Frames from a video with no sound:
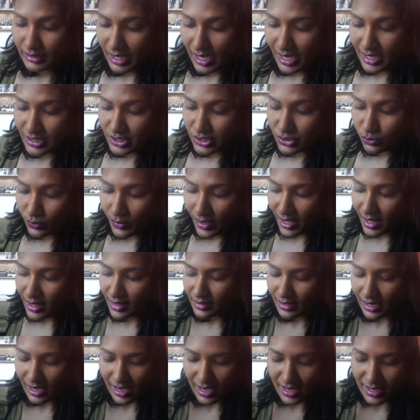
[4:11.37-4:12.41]
as
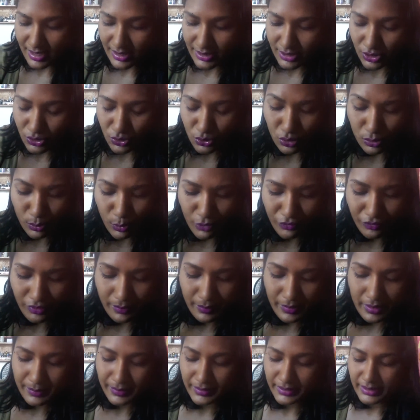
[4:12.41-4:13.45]
well as 2 more
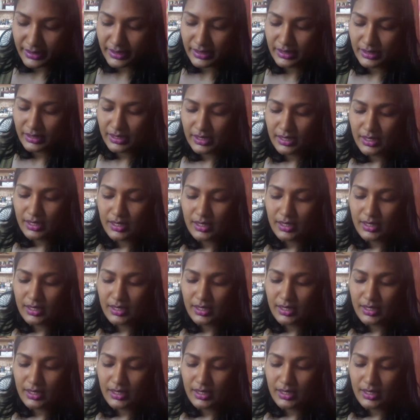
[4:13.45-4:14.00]
from Maybelline.